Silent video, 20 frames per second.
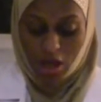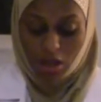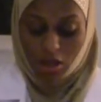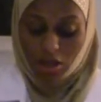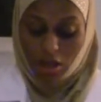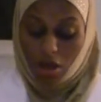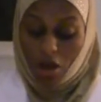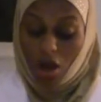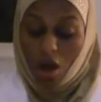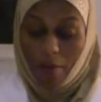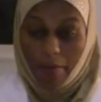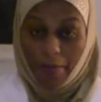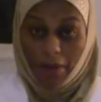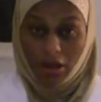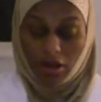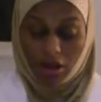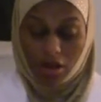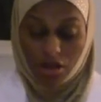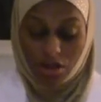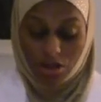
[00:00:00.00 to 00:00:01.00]
The common
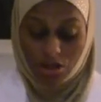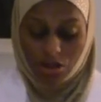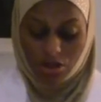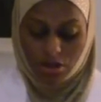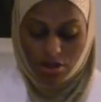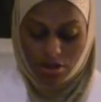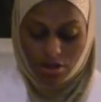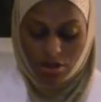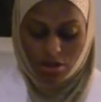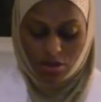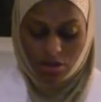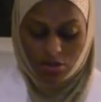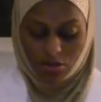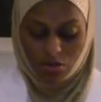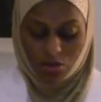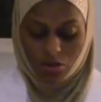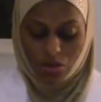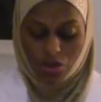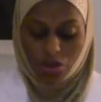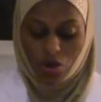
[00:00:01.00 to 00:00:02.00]
conditions
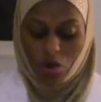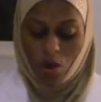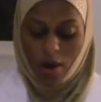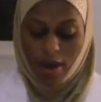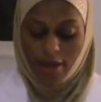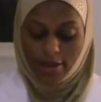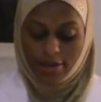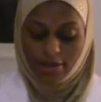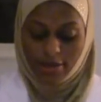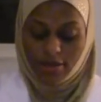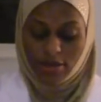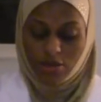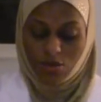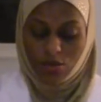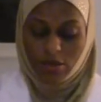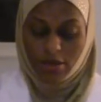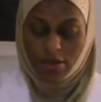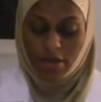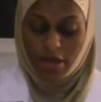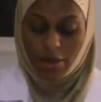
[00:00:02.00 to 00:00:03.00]
which coexist
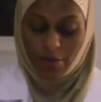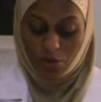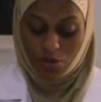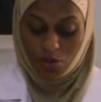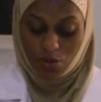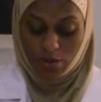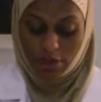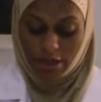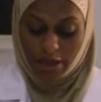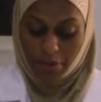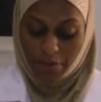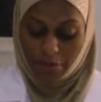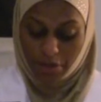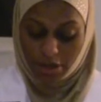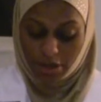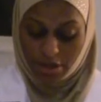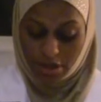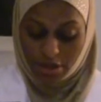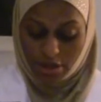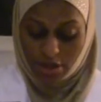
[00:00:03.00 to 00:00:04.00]
with type 2
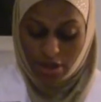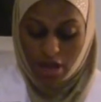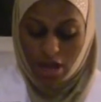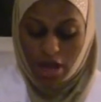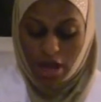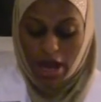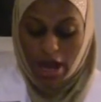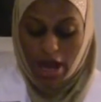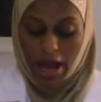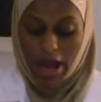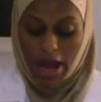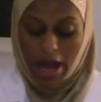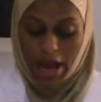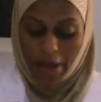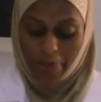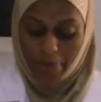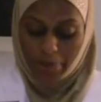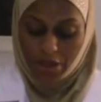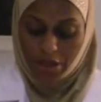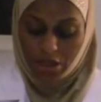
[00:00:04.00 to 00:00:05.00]
diabetes are
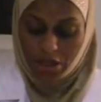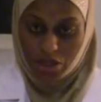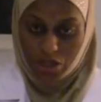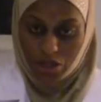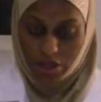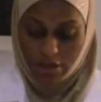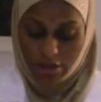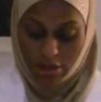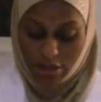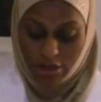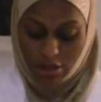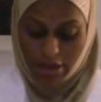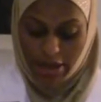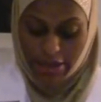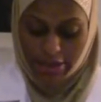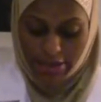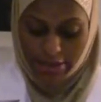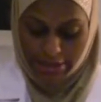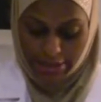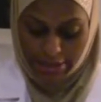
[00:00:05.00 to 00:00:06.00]
hypertension
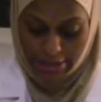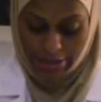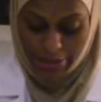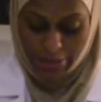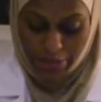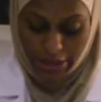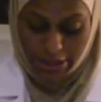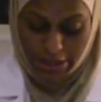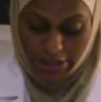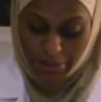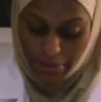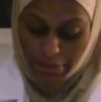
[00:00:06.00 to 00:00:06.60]
and dyslipidemia.